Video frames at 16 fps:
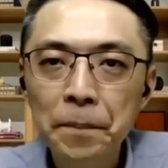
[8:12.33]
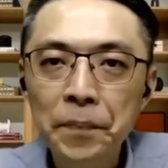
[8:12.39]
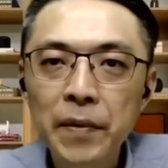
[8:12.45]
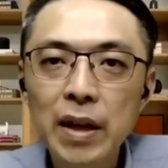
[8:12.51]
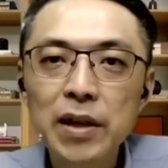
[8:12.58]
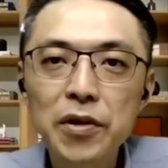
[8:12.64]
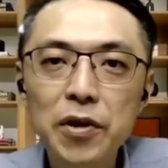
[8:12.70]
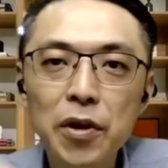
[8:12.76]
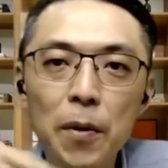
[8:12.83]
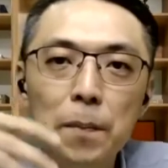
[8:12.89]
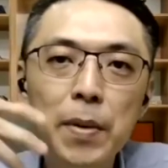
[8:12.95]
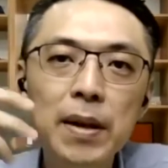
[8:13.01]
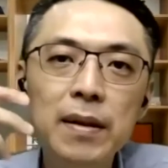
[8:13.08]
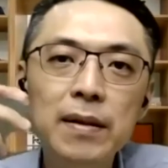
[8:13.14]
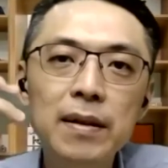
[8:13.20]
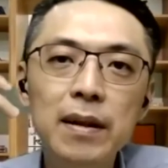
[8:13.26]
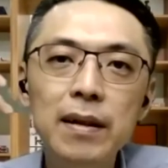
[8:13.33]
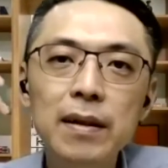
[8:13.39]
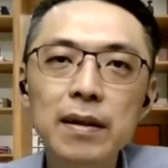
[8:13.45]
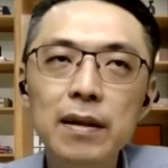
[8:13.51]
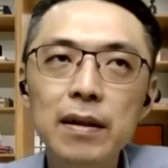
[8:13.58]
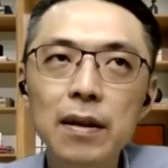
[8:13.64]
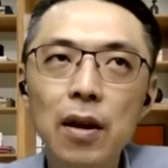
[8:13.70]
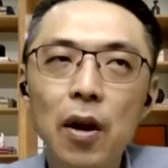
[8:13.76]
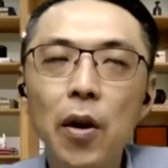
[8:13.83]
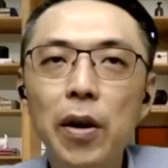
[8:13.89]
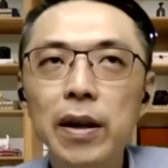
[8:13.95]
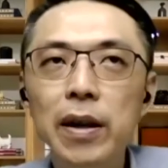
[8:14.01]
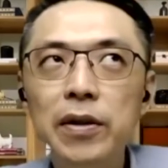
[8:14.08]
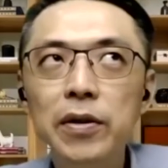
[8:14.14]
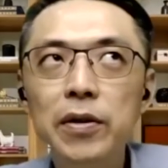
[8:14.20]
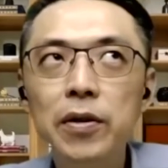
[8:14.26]
Is your business or
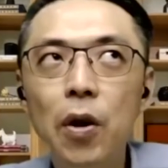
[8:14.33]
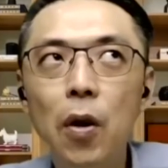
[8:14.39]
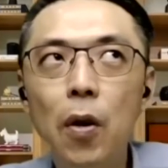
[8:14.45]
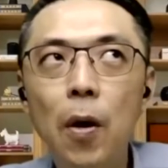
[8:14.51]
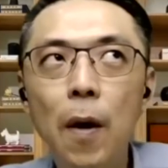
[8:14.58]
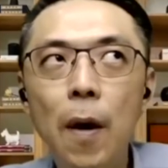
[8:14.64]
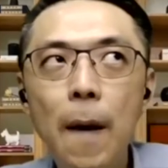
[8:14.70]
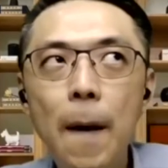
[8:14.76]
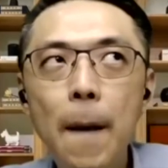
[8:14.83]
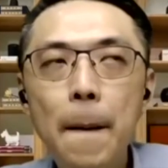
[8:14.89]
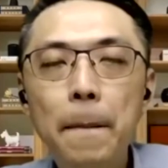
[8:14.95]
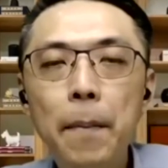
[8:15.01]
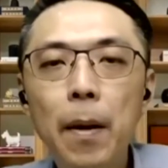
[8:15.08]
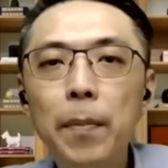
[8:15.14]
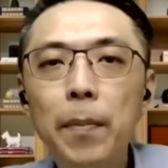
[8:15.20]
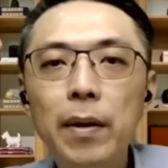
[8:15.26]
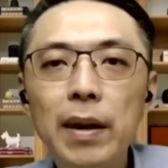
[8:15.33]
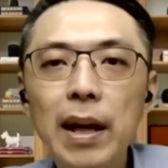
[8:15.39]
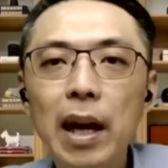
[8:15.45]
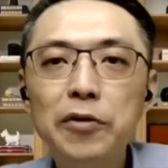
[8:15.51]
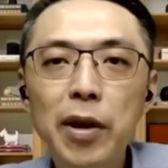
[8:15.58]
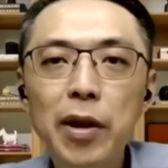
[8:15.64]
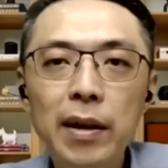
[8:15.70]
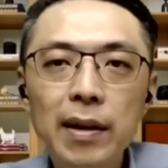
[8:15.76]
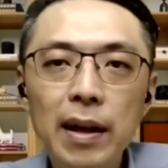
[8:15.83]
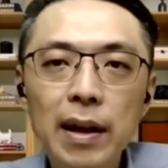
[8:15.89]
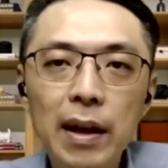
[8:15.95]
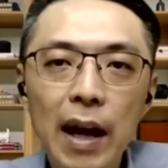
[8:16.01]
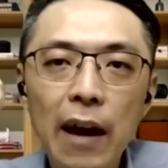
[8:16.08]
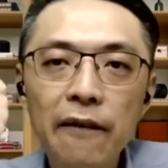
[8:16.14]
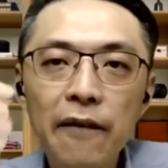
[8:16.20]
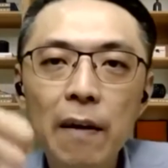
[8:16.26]
is your property attracting
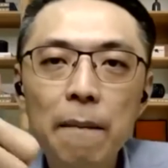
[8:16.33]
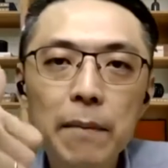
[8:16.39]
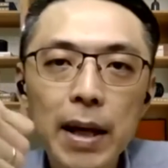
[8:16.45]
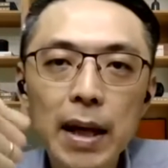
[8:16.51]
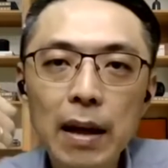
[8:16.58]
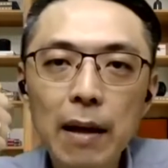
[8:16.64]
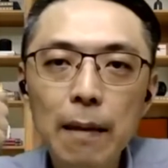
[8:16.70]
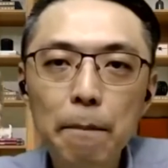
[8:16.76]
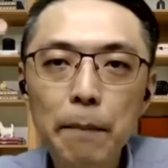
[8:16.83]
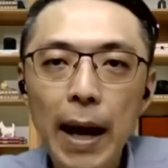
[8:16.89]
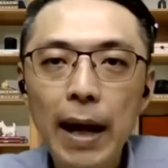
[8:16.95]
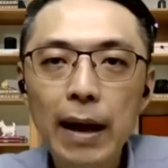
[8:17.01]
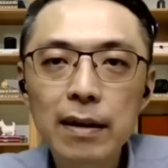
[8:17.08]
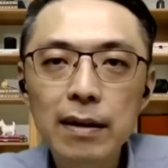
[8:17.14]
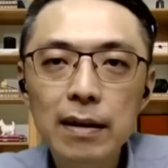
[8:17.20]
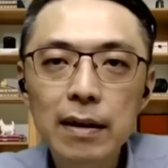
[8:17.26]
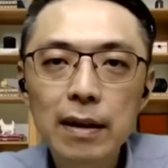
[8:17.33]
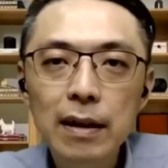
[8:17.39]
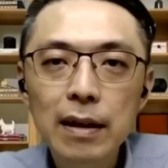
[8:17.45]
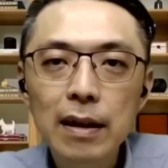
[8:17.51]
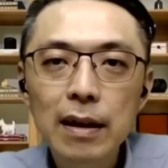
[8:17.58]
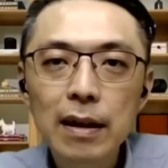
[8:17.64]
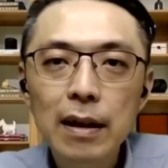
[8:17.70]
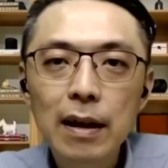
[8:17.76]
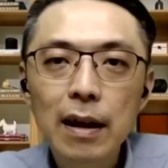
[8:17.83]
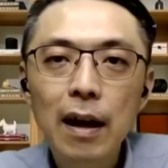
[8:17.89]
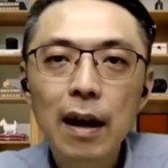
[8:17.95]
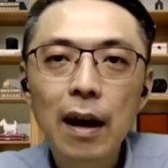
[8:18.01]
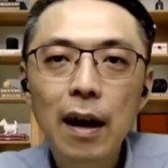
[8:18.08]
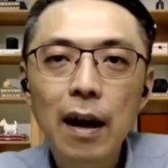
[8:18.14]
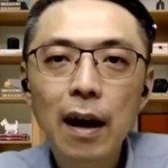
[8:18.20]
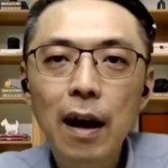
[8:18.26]
F&B, banks,
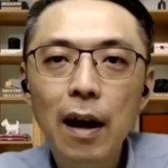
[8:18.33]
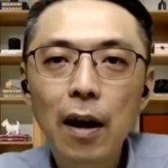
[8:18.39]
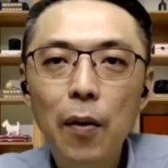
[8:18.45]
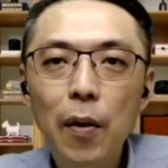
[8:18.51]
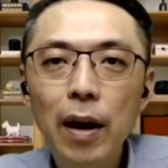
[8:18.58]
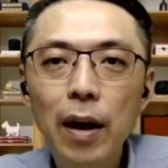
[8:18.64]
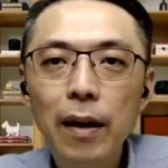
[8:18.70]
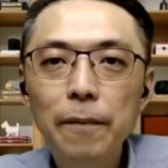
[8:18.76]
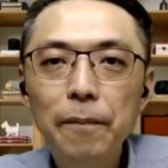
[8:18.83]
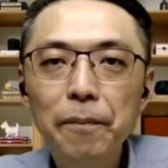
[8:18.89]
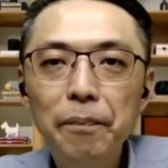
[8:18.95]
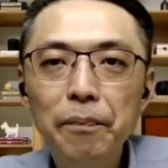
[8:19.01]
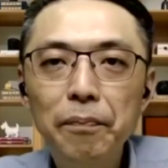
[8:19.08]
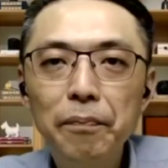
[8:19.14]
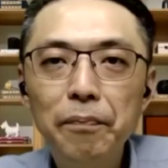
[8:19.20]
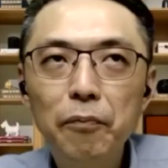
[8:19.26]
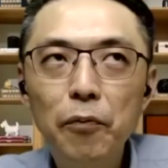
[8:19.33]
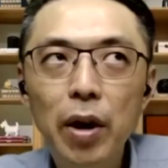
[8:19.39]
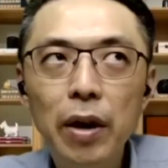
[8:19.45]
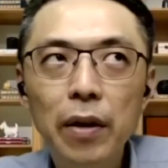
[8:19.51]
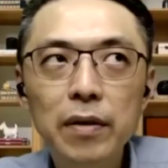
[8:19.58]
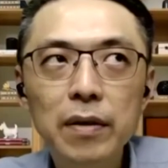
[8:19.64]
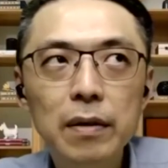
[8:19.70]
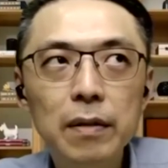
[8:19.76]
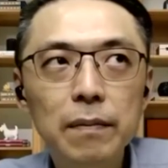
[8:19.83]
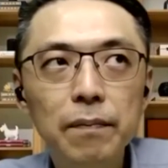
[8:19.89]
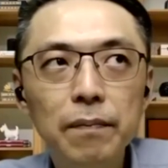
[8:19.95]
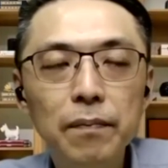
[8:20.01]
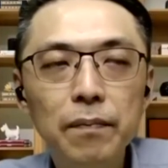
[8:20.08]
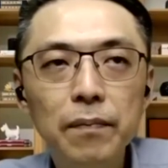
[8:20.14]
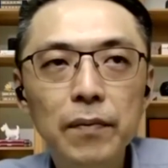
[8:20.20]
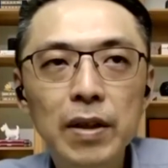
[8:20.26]
what else?
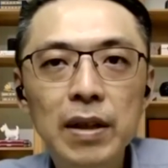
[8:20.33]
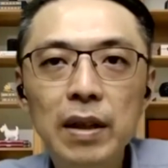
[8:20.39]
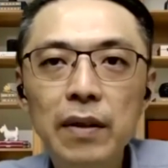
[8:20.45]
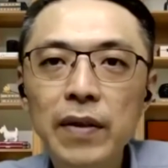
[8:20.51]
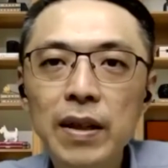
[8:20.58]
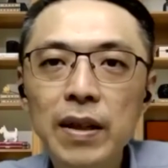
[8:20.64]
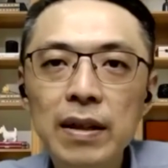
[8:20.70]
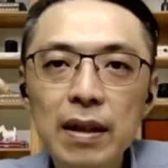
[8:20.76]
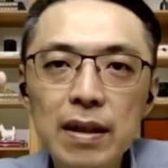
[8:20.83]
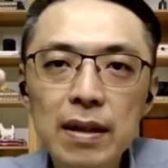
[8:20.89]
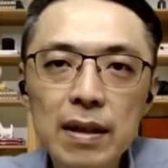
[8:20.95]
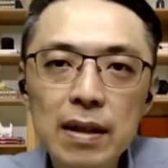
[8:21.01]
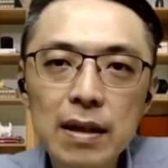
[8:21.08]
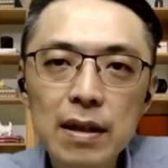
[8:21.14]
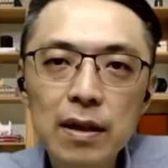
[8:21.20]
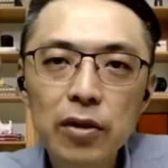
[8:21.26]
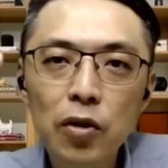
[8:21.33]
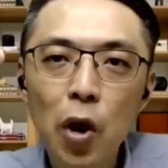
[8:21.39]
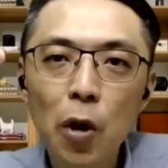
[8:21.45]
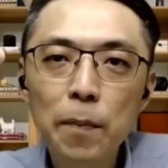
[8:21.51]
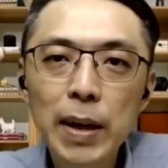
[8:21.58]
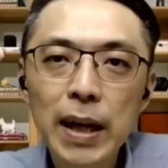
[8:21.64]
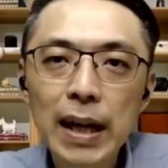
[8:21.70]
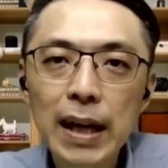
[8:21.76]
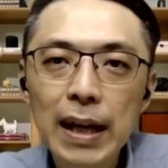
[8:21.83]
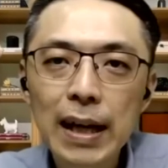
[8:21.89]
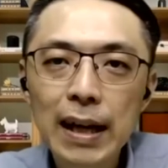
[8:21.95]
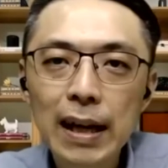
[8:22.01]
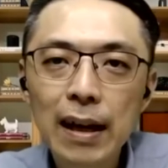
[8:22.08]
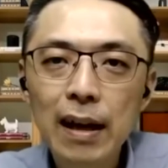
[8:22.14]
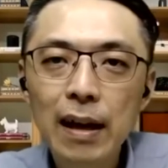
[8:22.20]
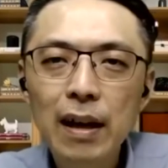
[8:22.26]
Services, Dolby.
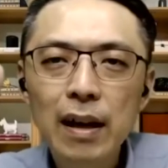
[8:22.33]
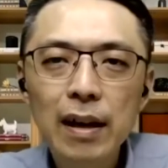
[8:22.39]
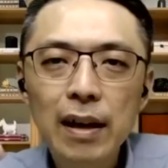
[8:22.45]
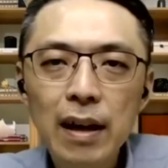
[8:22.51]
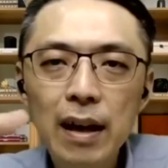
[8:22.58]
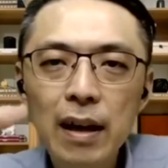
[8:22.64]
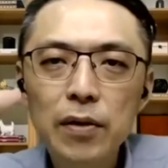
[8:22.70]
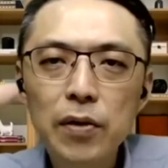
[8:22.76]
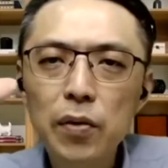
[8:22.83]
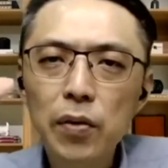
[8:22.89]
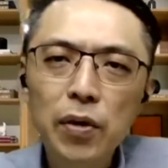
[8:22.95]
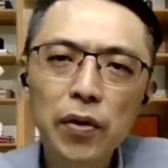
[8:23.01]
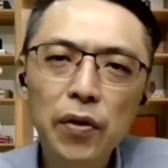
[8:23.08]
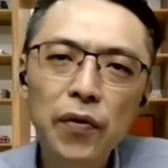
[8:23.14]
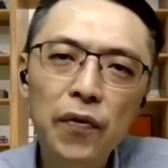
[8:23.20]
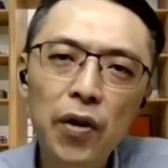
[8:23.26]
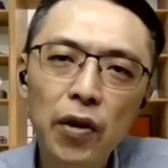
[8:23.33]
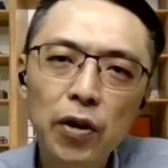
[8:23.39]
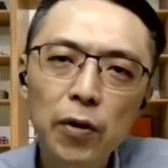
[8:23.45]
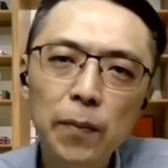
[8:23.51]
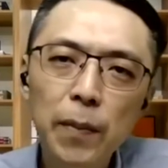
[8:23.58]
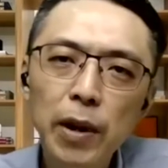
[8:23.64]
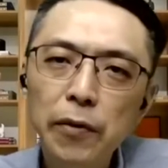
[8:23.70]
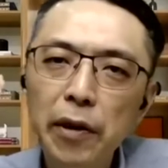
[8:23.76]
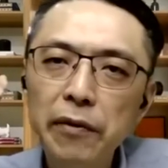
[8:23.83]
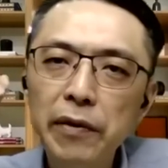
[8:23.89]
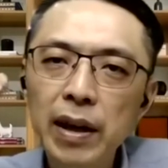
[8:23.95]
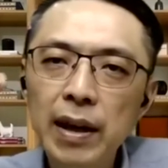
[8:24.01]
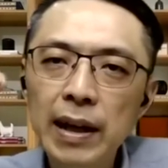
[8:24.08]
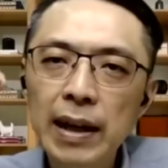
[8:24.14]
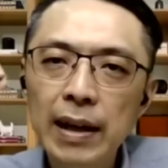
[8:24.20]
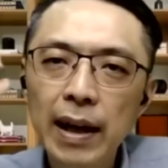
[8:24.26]
Yeah, so you've got to be very
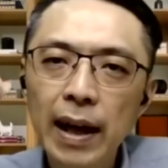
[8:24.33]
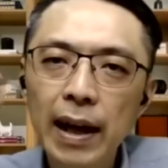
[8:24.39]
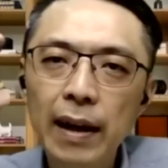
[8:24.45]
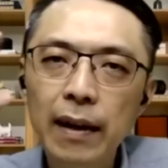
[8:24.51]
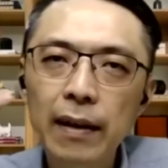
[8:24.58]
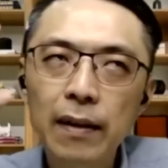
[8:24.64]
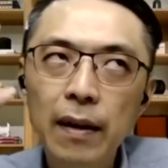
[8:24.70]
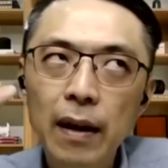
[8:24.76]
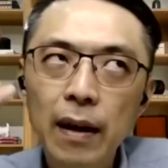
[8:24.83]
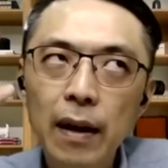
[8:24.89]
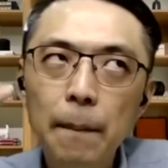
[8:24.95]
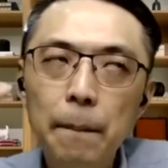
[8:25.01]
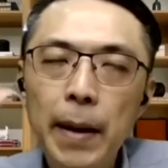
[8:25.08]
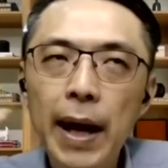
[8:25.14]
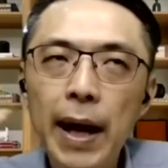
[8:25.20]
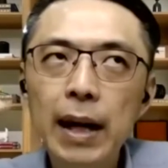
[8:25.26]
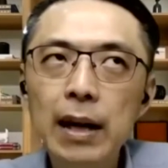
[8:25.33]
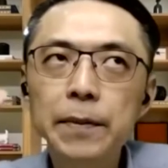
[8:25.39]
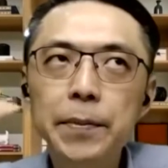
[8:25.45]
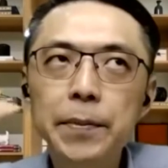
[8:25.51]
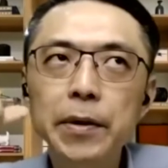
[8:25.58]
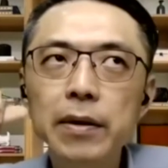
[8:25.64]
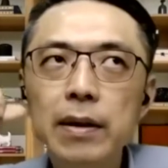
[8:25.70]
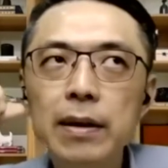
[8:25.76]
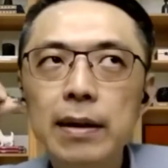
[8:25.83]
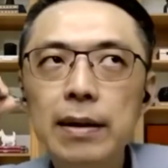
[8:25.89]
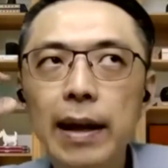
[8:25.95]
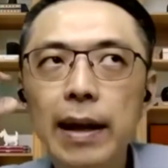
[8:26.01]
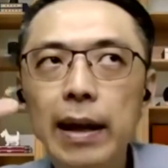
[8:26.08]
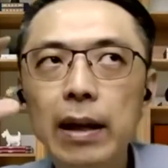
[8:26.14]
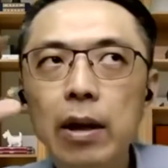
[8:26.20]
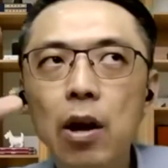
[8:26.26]
clear. And my experience is
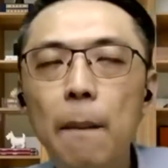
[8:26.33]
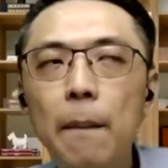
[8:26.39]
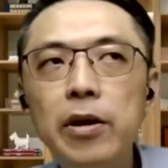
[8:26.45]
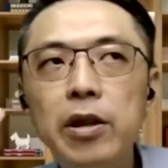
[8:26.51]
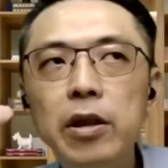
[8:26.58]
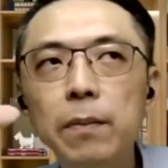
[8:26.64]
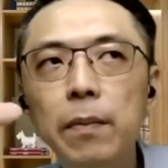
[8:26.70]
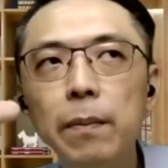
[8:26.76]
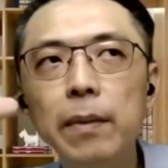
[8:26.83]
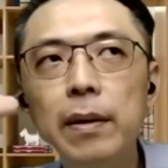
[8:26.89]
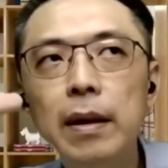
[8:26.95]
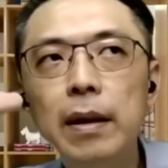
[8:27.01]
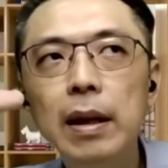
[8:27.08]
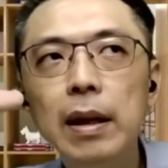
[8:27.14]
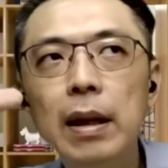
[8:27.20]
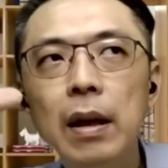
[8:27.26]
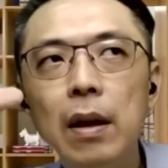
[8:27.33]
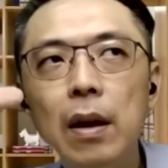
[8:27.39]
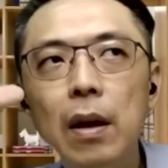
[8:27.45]
that in commercial property,